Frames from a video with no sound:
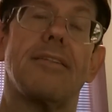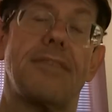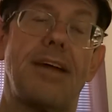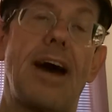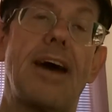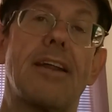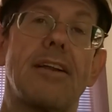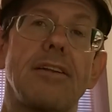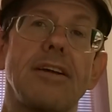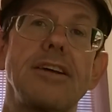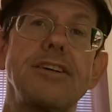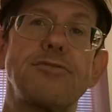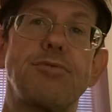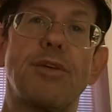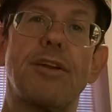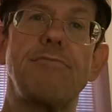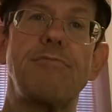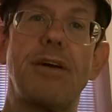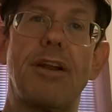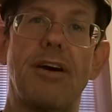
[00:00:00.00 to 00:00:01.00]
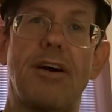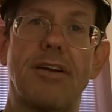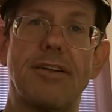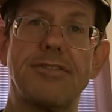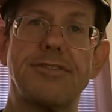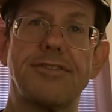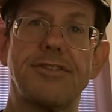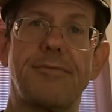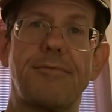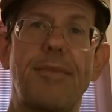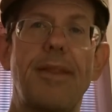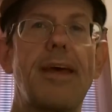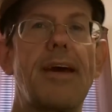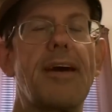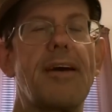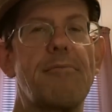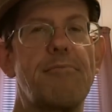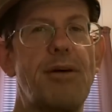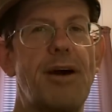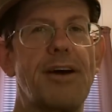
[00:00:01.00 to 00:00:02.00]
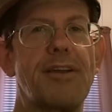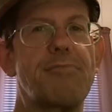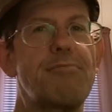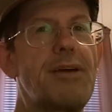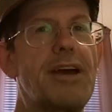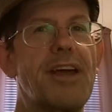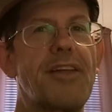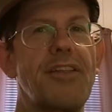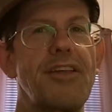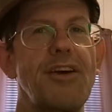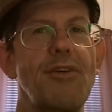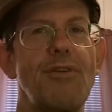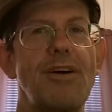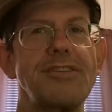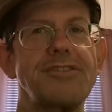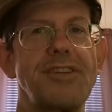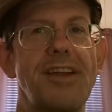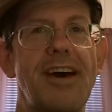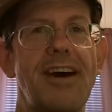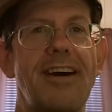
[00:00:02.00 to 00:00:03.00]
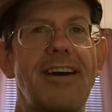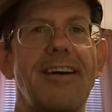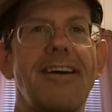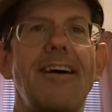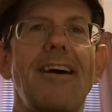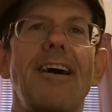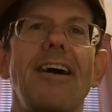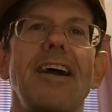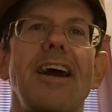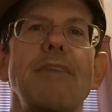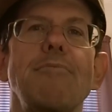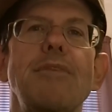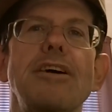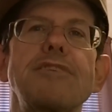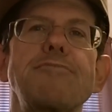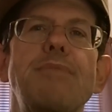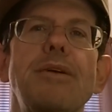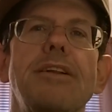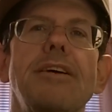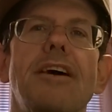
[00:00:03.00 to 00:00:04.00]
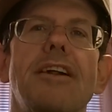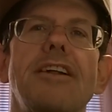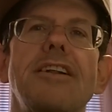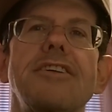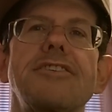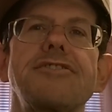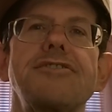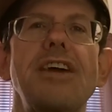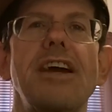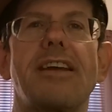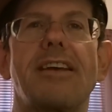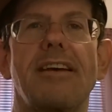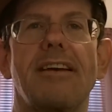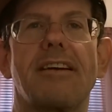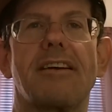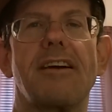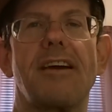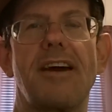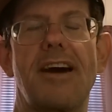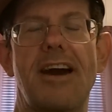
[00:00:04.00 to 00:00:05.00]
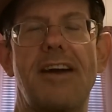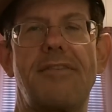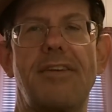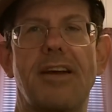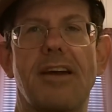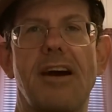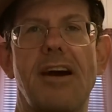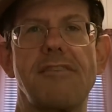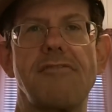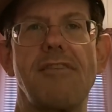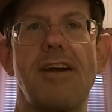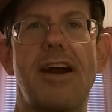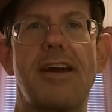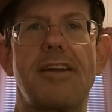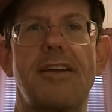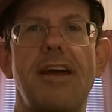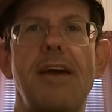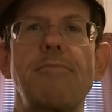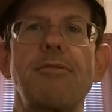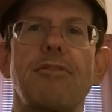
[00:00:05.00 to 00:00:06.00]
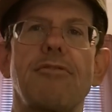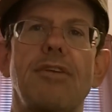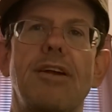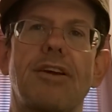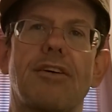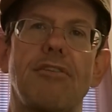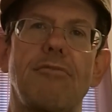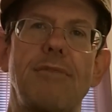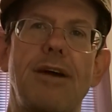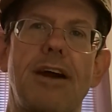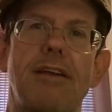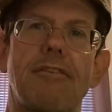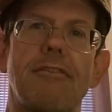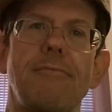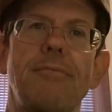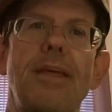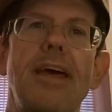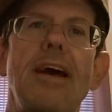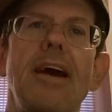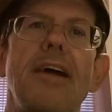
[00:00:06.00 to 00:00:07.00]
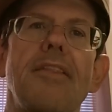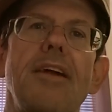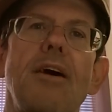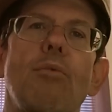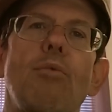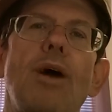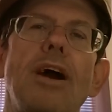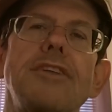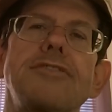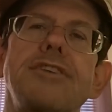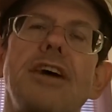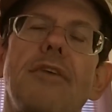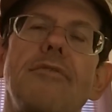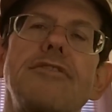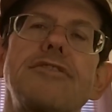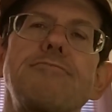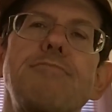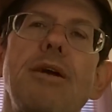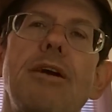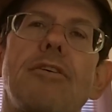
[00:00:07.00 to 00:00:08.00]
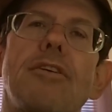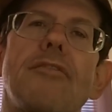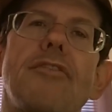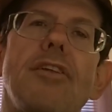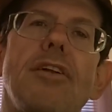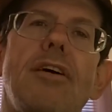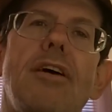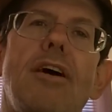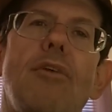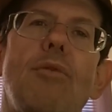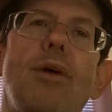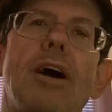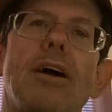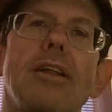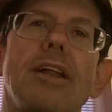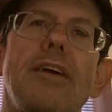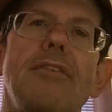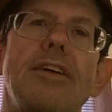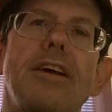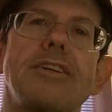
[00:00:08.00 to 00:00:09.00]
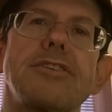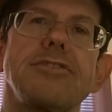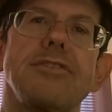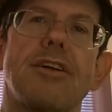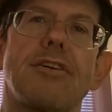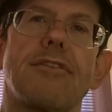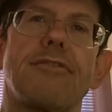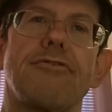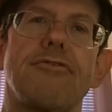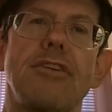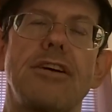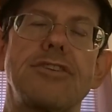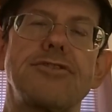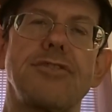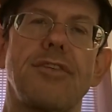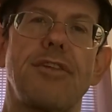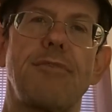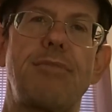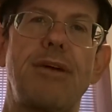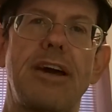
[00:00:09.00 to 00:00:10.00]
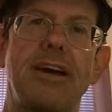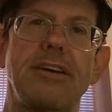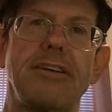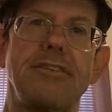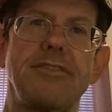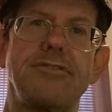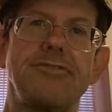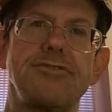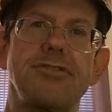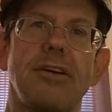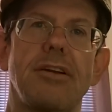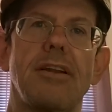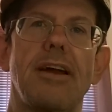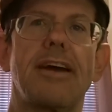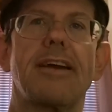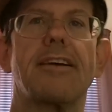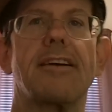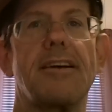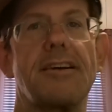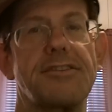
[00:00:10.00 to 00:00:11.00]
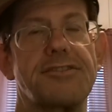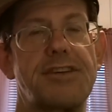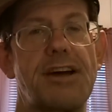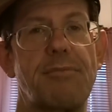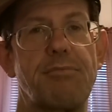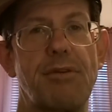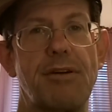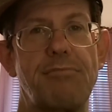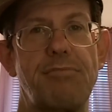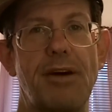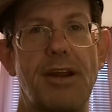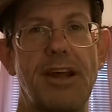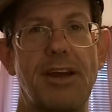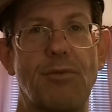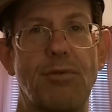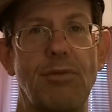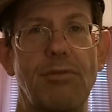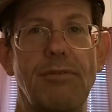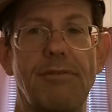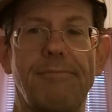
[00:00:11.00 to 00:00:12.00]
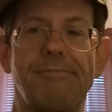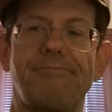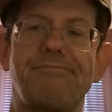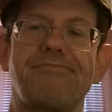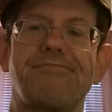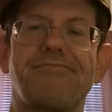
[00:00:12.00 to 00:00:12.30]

That at least would have been honest. But being the USNA, it must be done in a sneaking, conniving, underhanded, hypocritical manner that wipes out the spirit of the law while leaving its letter fresh on the page, like separate but equal.